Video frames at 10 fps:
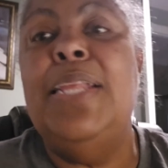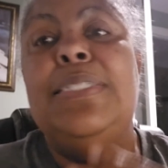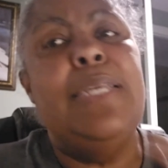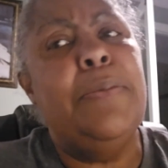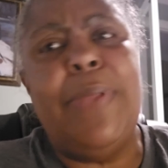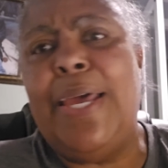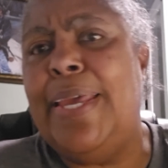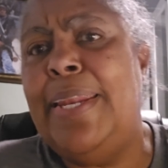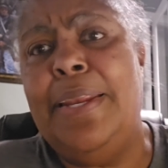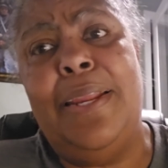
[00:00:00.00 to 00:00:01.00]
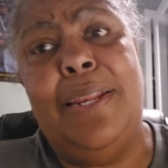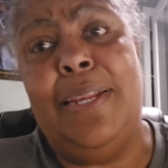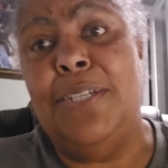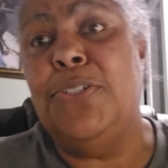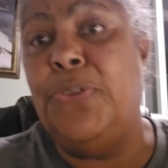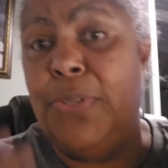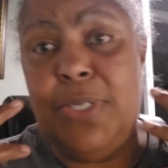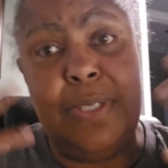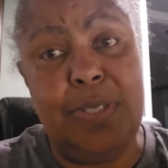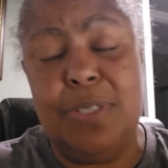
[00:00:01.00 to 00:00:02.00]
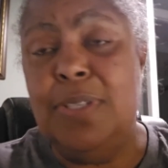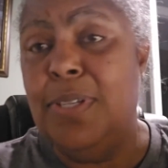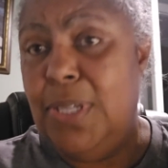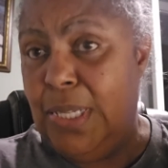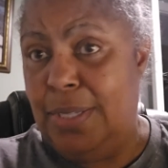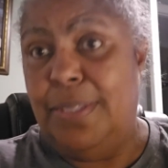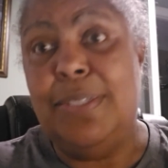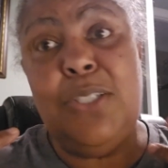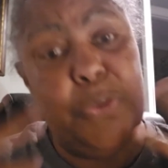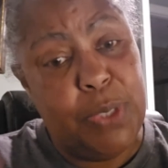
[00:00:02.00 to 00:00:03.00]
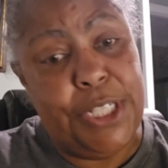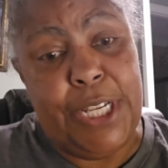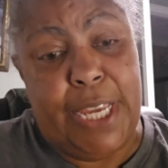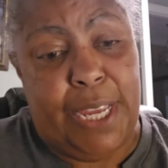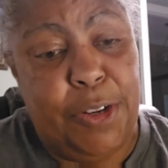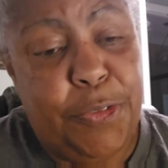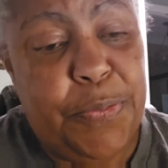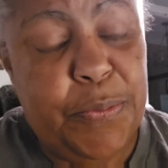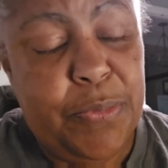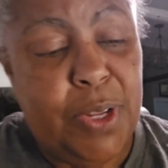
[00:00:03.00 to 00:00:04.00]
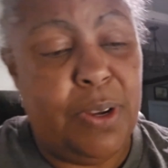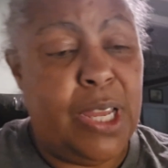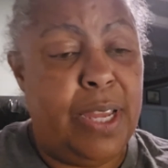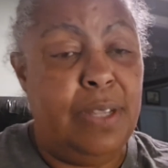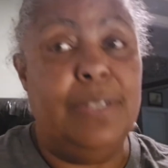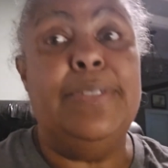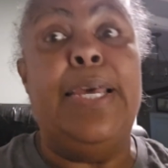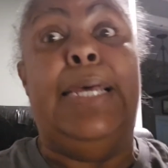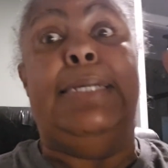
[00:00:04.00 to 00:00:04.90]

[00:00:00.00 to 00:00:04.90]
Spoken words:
And see, I'm not editing this, so this is what you get. Okay? It's